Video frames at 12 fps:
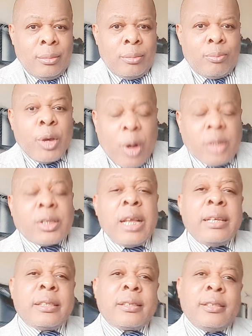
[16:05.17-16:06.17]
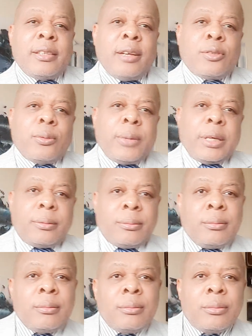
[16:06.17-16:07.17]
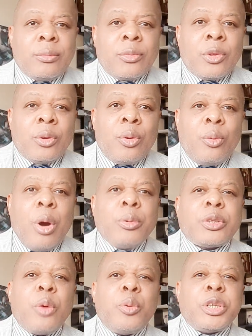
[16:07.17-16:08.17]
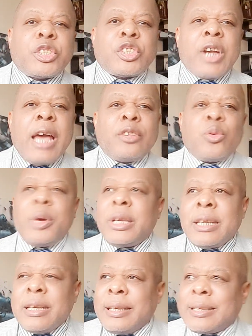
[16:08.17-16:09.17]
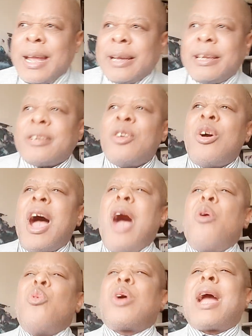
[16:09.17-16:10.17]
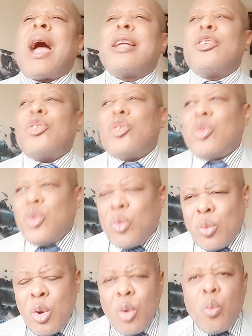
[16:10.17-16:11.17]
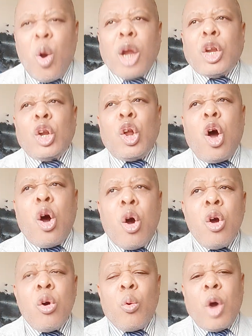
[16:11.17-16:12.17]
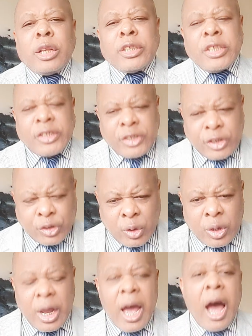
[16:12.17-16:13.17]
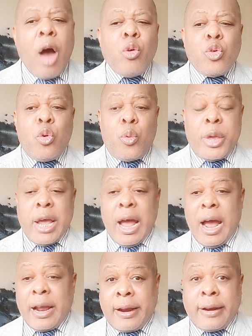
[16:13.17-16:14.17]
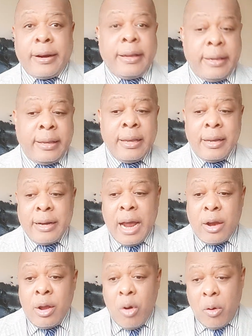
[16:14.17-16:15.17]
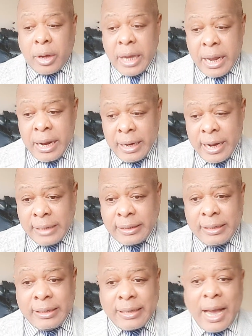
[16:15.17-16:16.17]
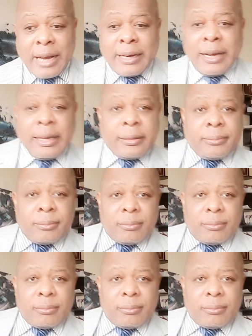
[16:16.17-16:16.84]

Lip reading: Because, ladies and gentlemen, when we say we try to integrate, how can you, what law, what decision, how do we agree that, okay, let's integrate?